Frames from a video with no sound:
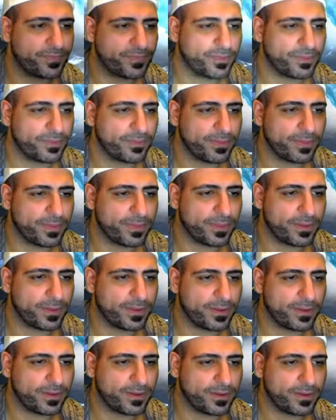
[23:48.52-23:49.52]

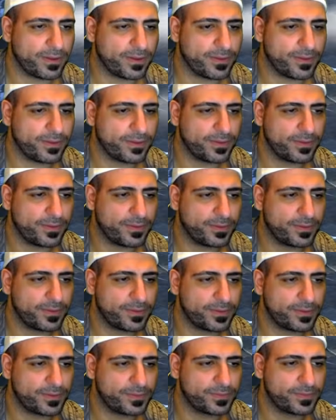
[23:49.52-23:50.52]

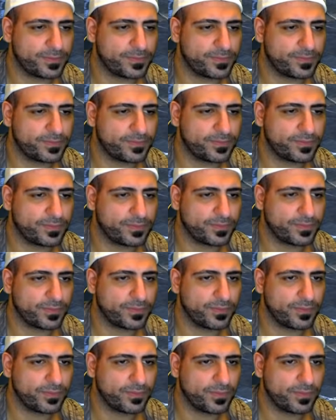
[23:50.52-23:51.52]

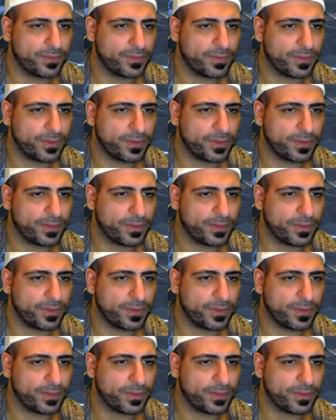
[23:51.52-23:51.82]
(no one is talking)